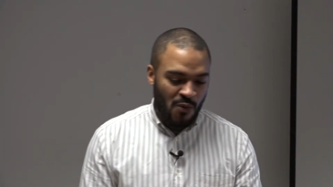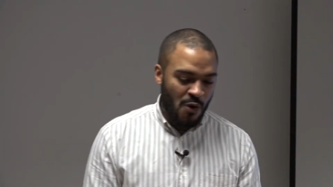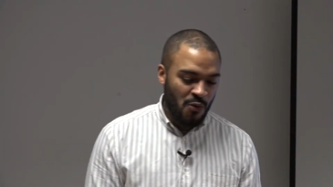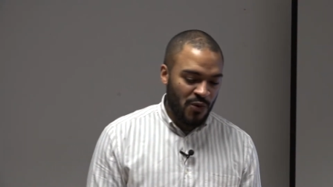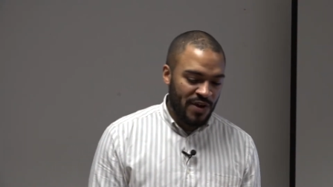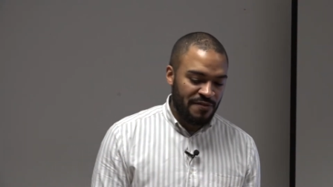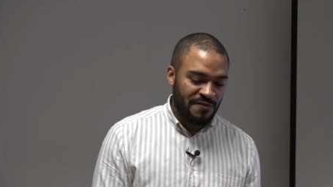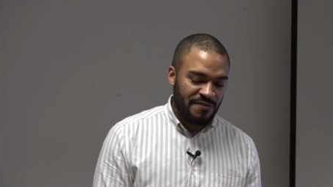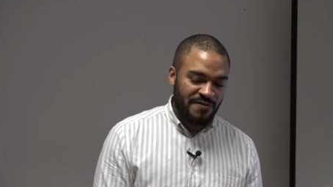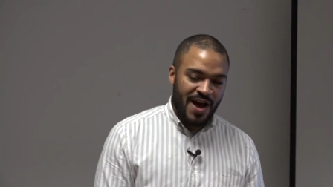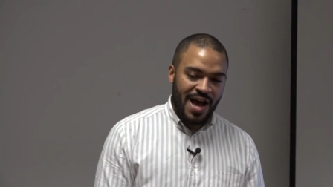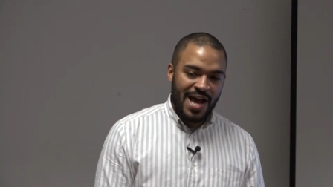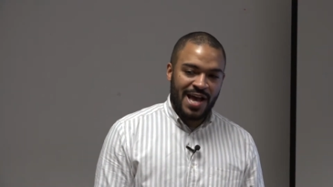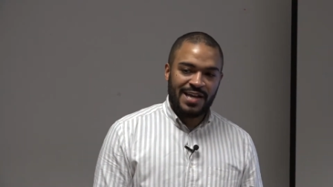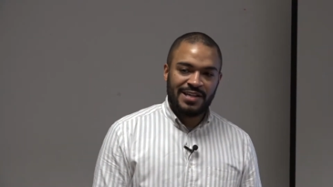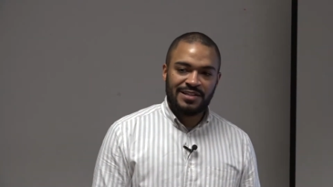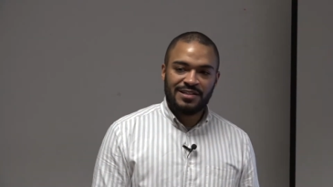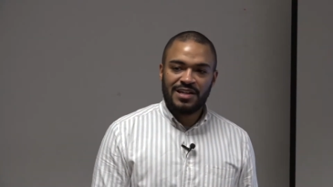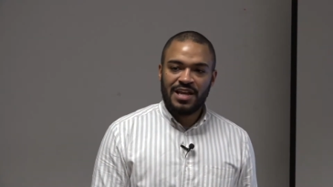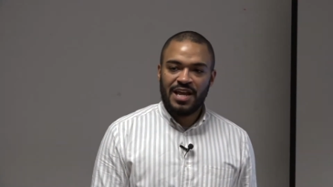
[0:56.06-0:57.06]
And what we
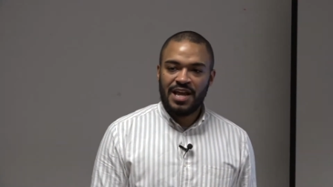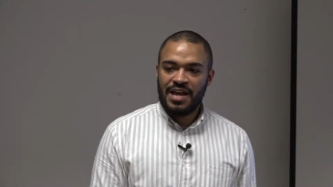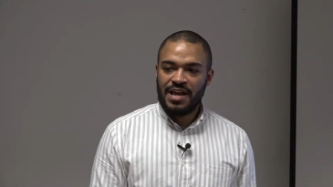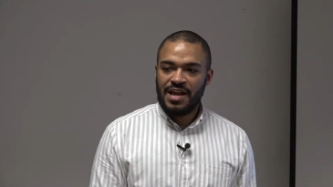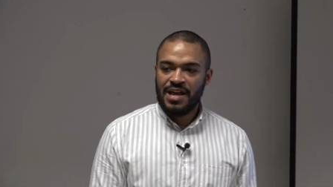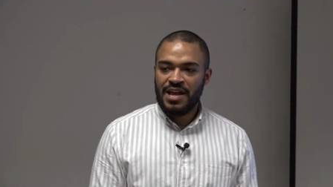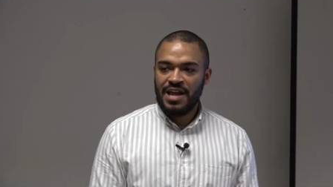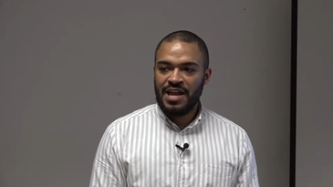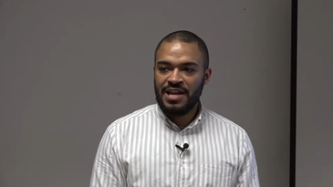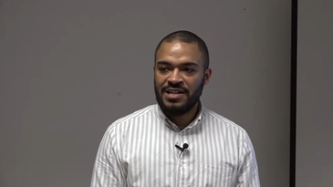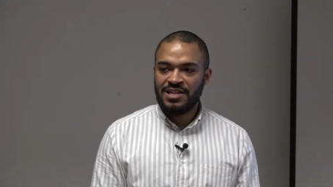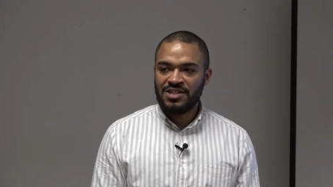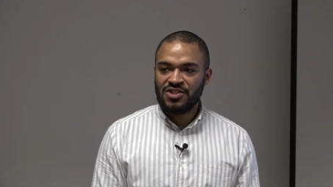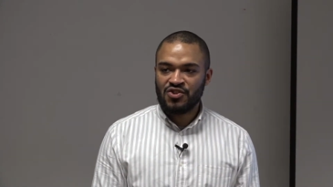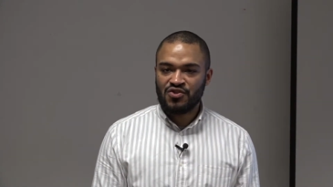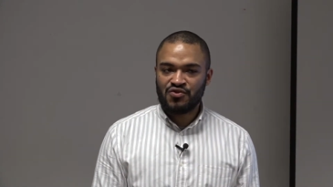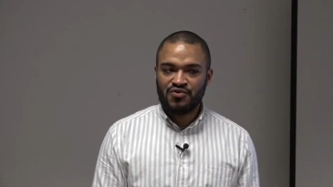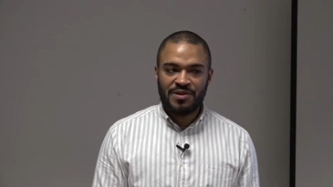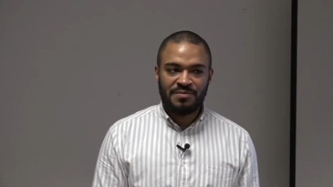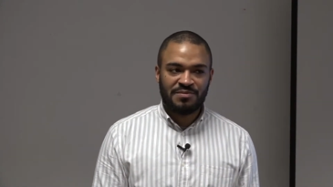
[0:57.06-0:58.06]
find in
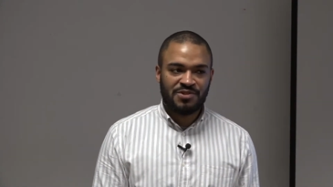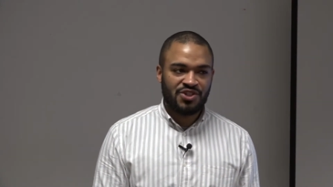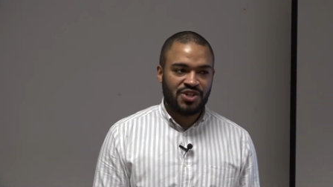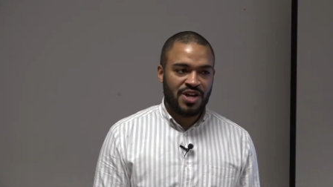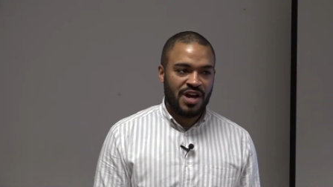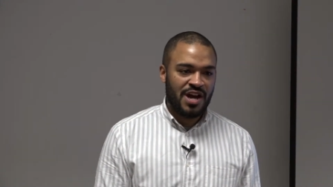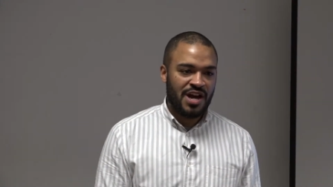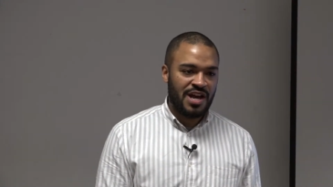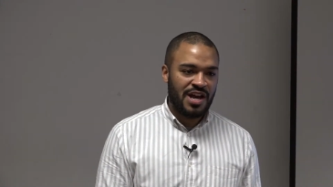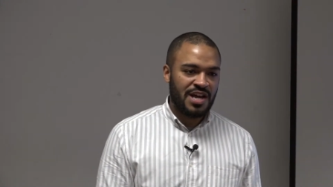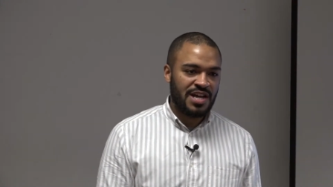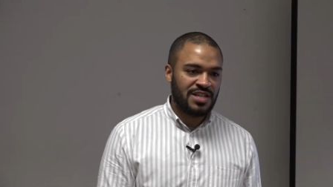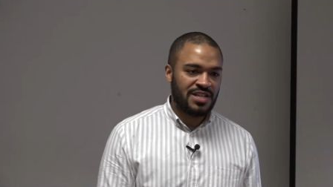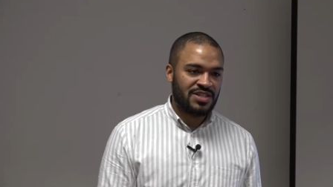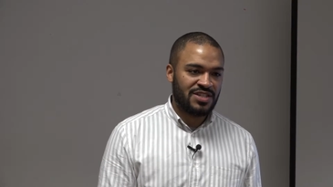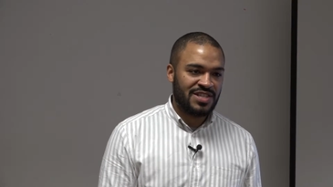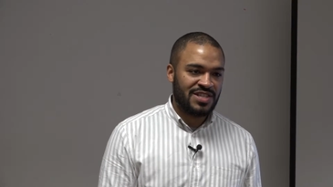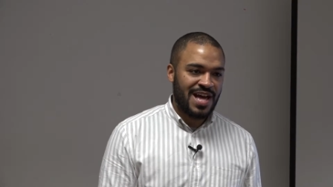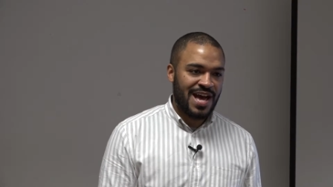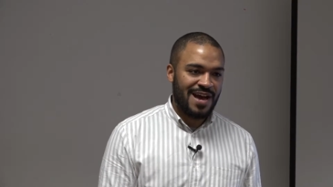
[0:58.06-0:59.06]
the scripture
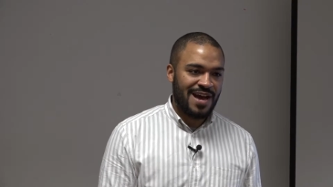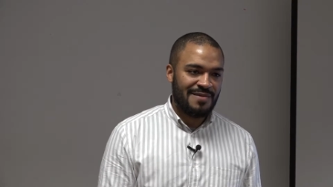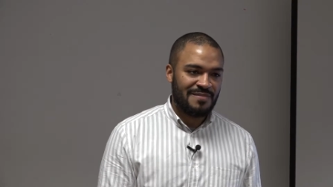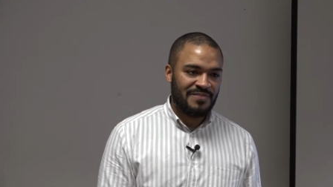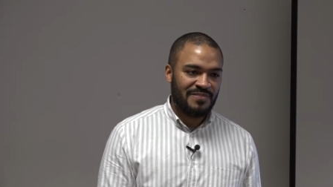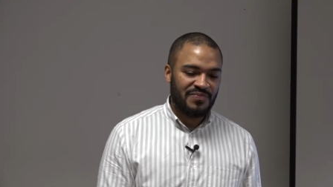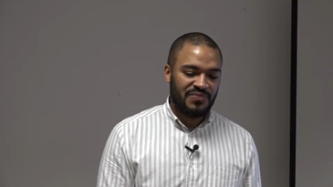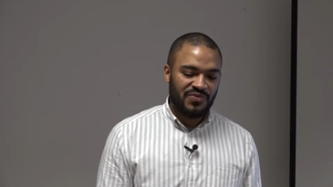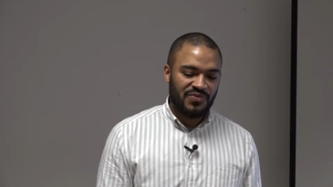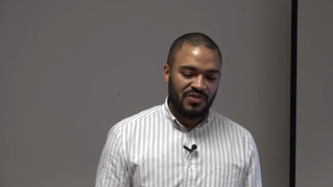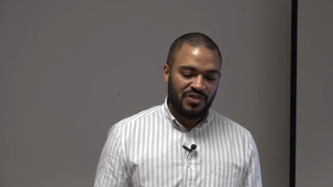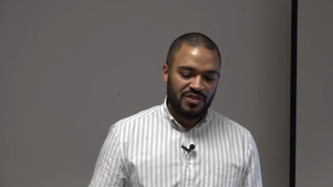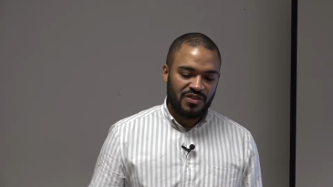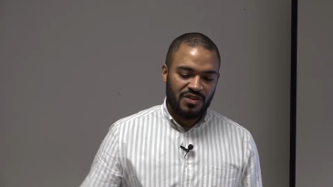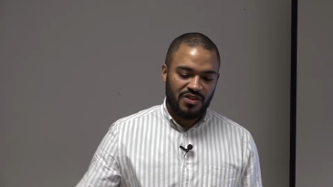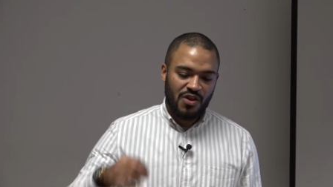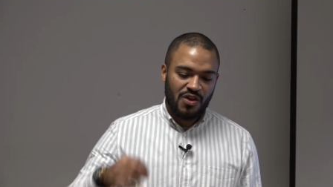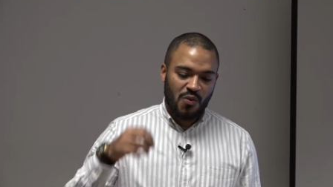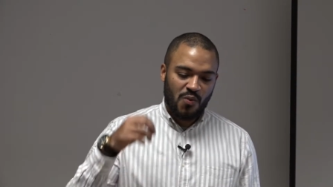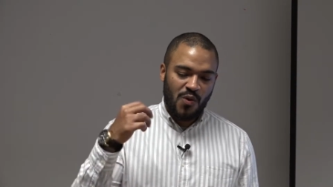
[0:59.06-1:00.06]
is that
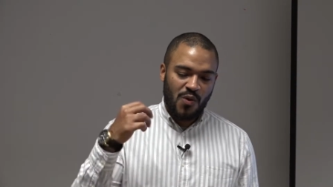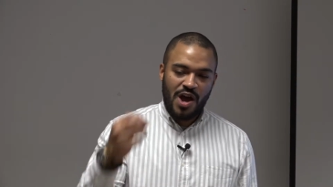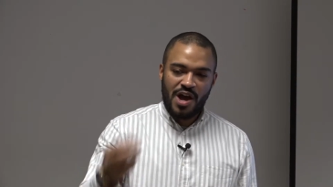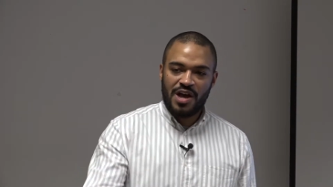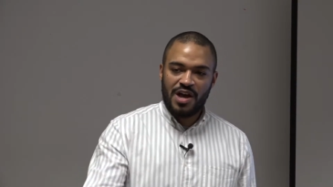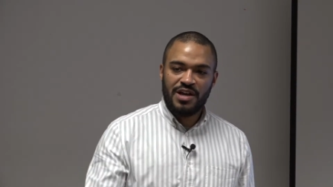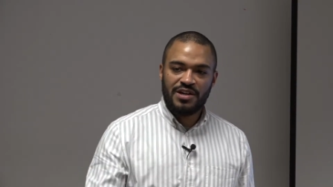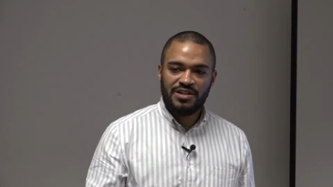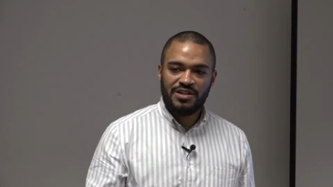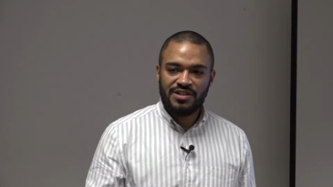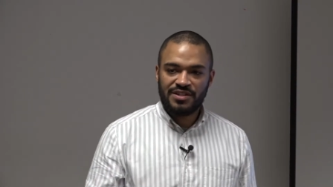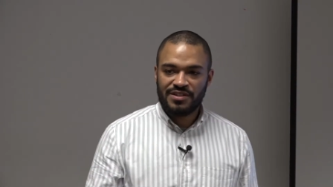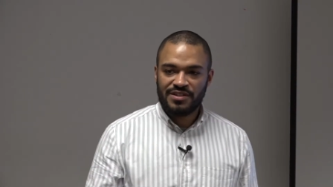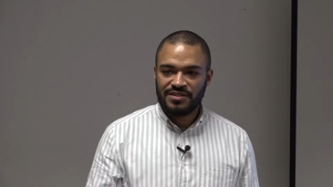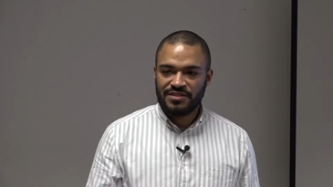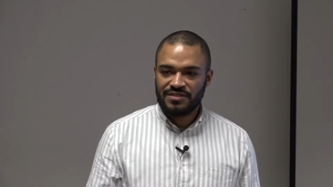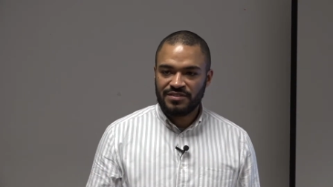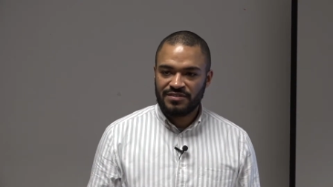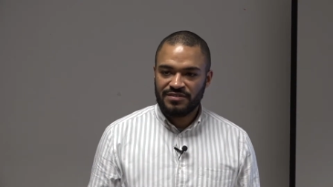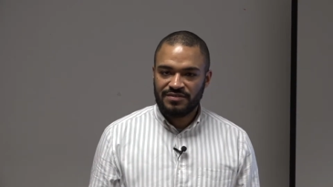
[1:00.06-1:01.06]
the word,
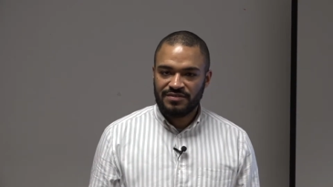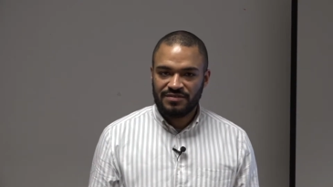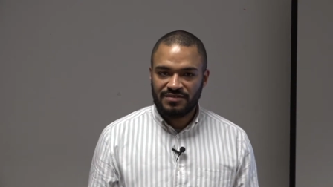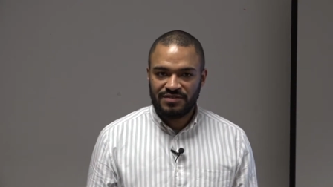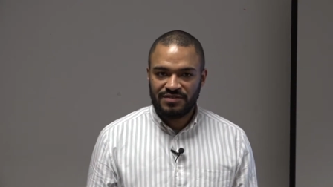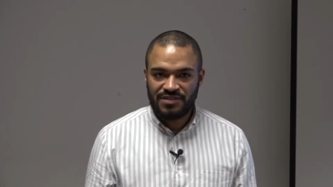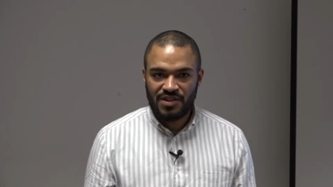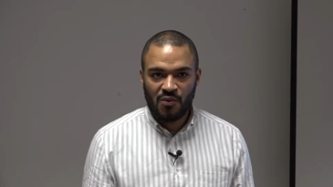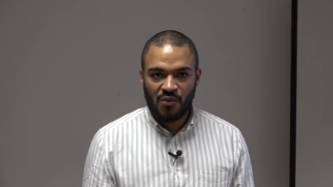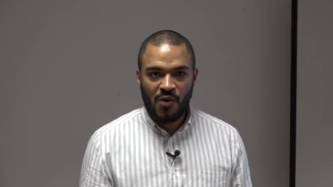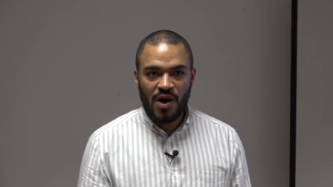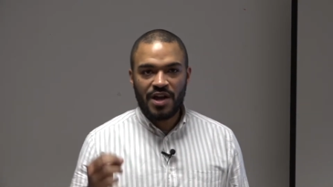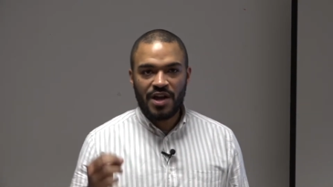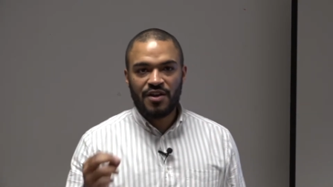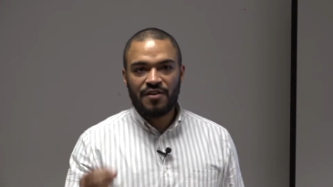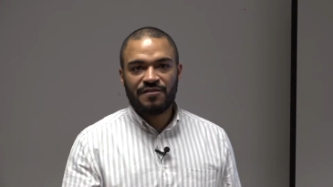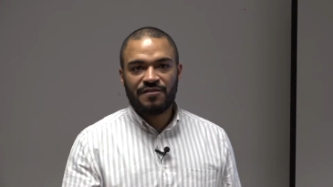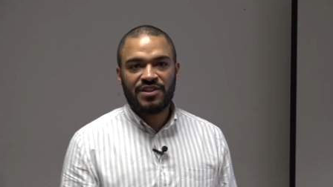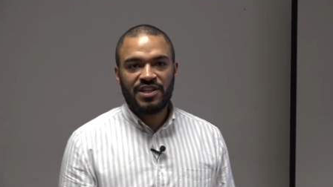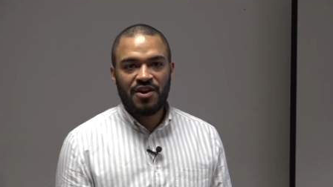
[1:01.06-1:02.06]
the
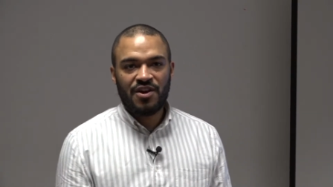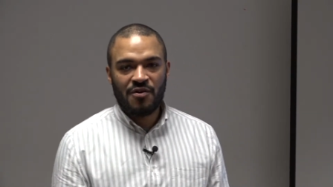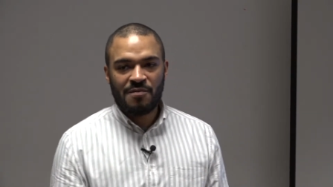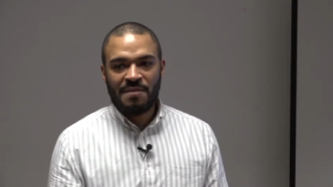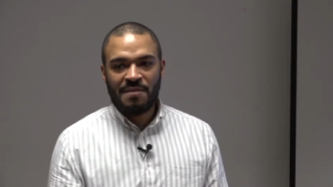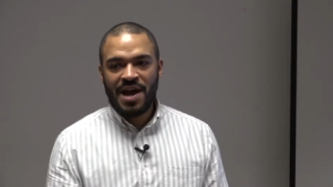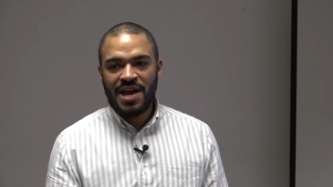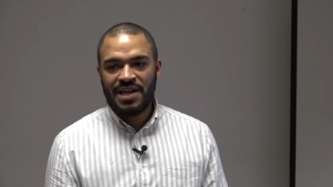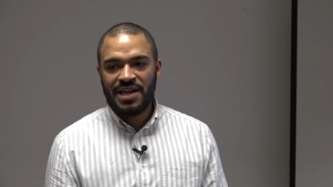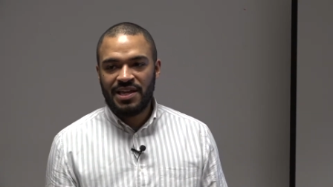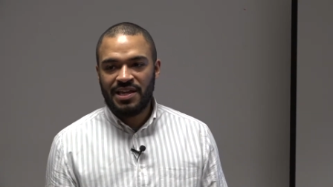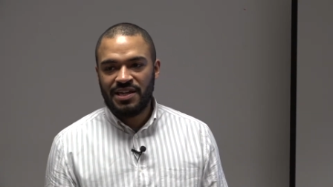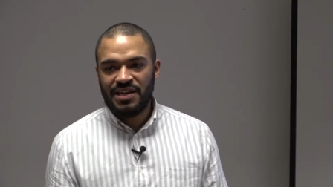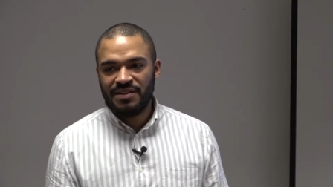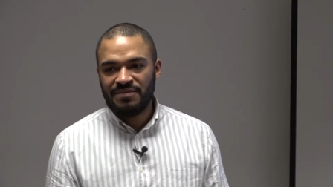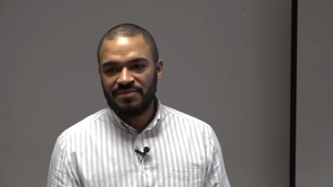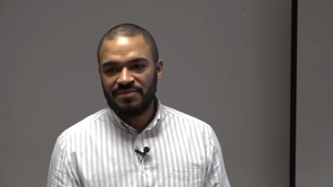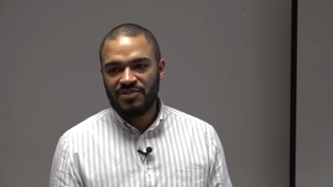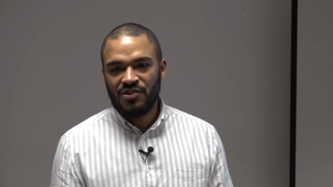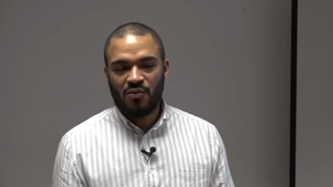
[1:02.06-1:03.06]
word of the
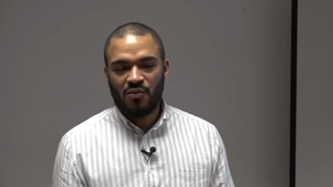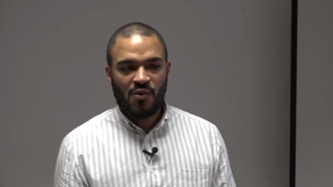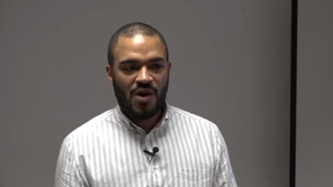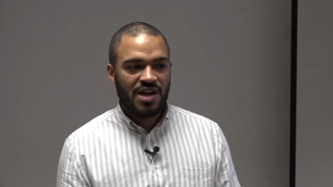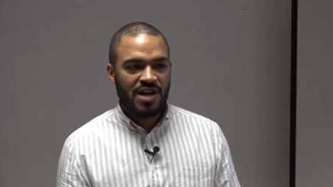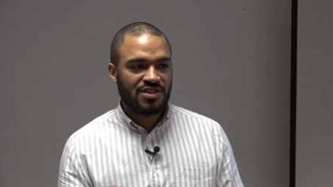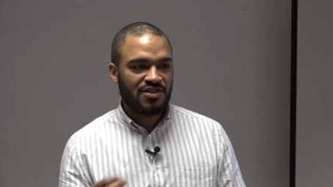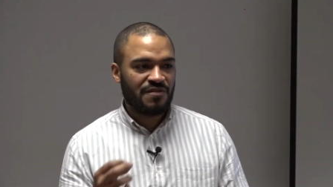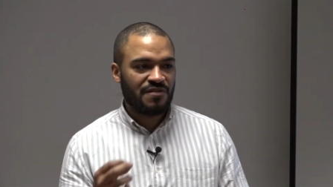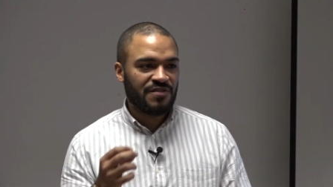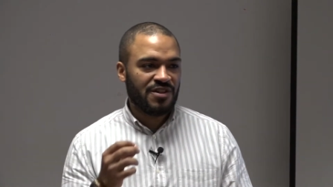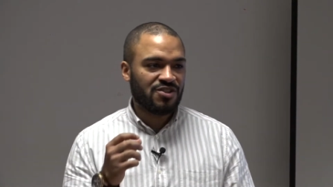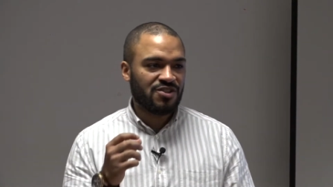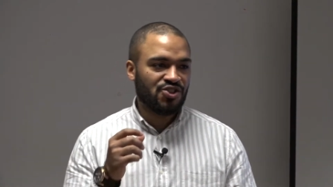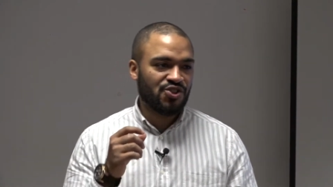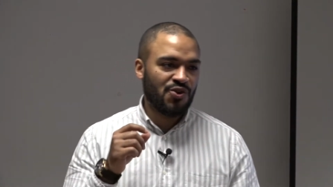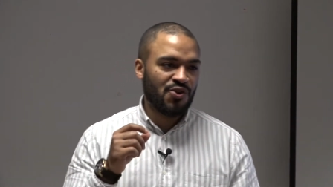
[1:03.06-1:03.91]
Almighty, the words of